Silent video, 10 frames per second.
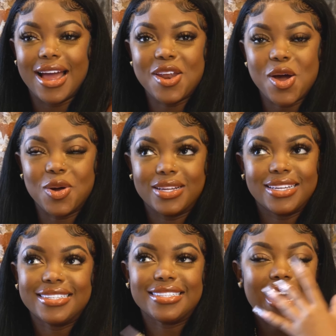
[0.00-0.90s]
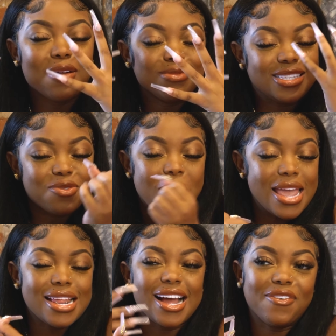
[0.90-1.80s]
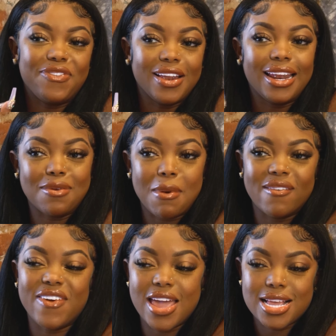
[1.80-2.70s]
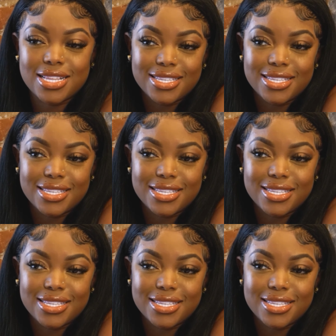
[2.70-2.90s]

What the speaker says: I'm just waiting. I feel it in my veins.